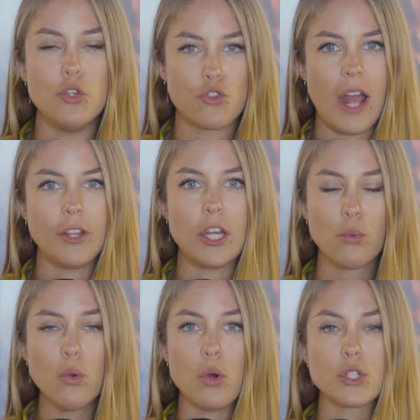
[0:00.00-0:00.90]
of neutrality
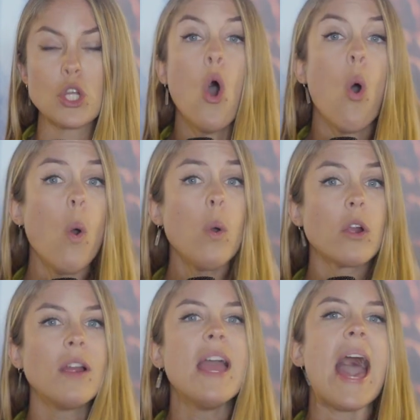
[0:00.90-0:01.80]
rules,
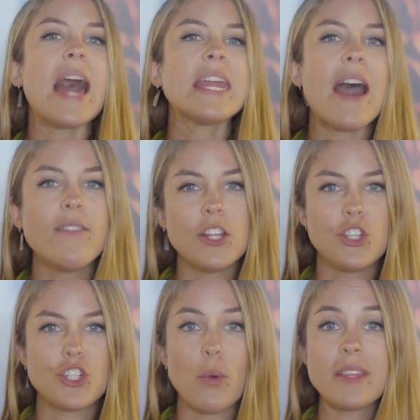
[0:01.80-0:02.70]
or any
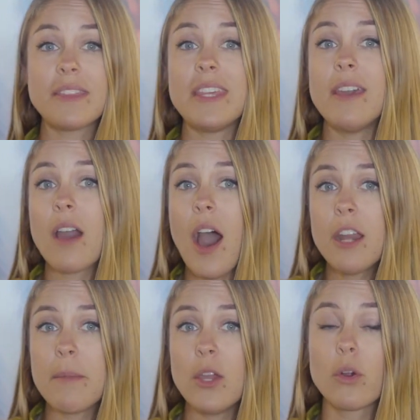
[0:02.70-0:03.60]
evidence showing that the
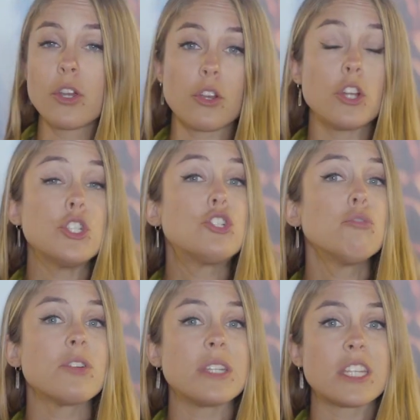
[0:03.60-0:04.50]
economy or
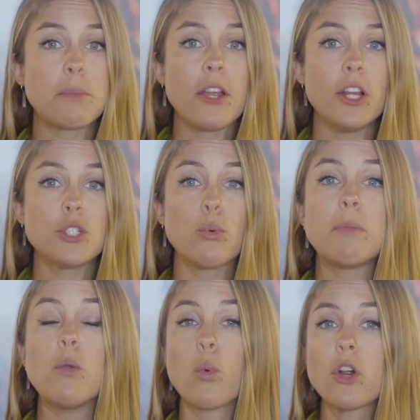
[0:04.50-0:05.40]
consumers' experience would
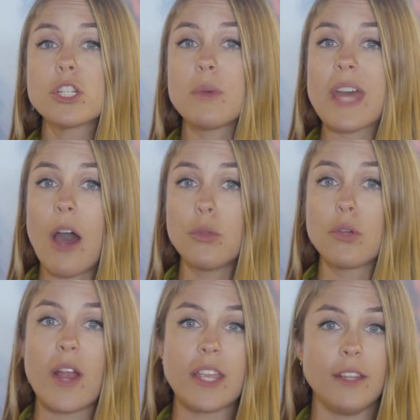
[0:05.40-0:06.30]
be worse without
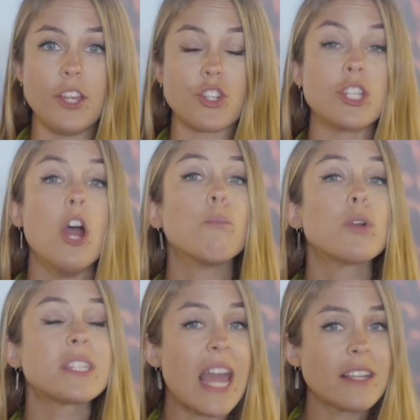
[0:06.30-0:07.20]
the regulations
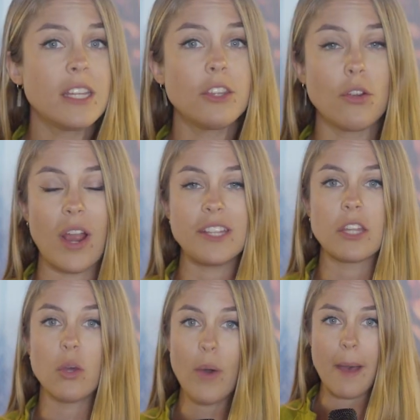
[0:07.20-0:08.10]
protecting their rights
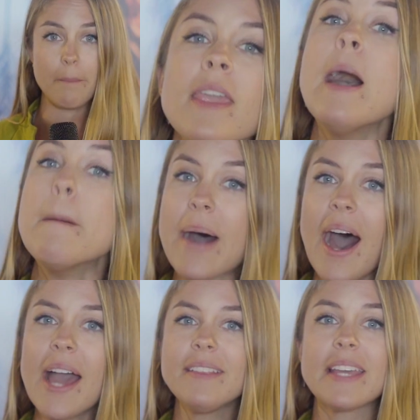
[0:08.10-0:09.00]
on the web.
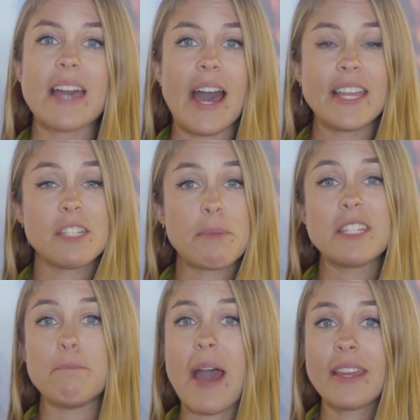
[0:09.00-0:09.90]
Pai, like the
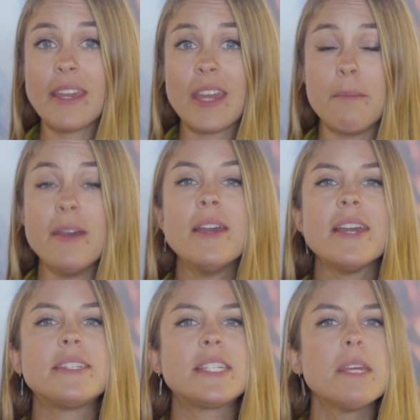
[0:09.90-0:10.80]
ISPs backing him,
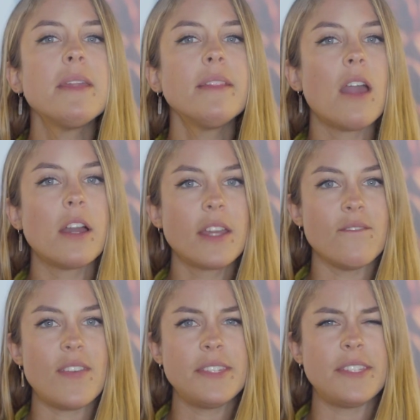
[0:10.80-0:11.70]
is seemingly
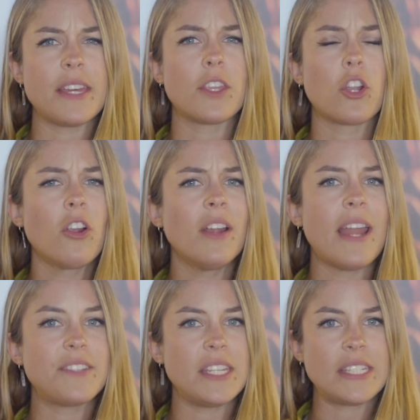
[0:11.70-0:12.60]
unconvinced that the current
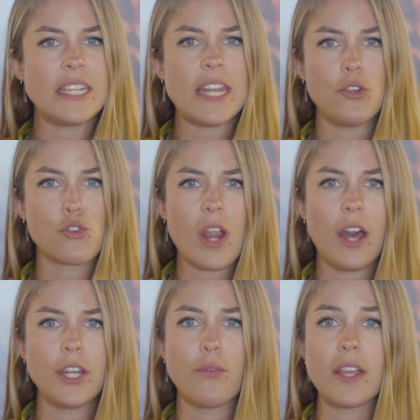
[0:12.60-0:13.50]
FCC net
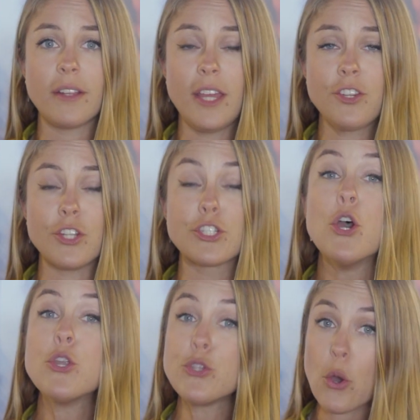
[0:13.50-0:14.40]
neutrality regulations,
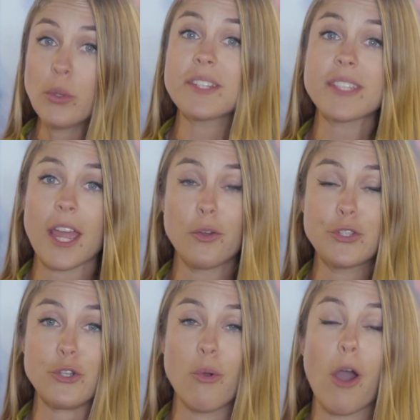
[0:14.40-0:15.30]
known as Title
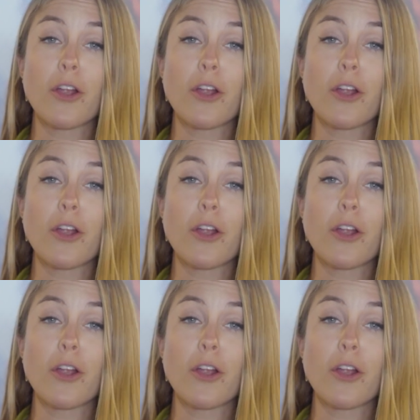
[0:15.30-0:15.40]
II,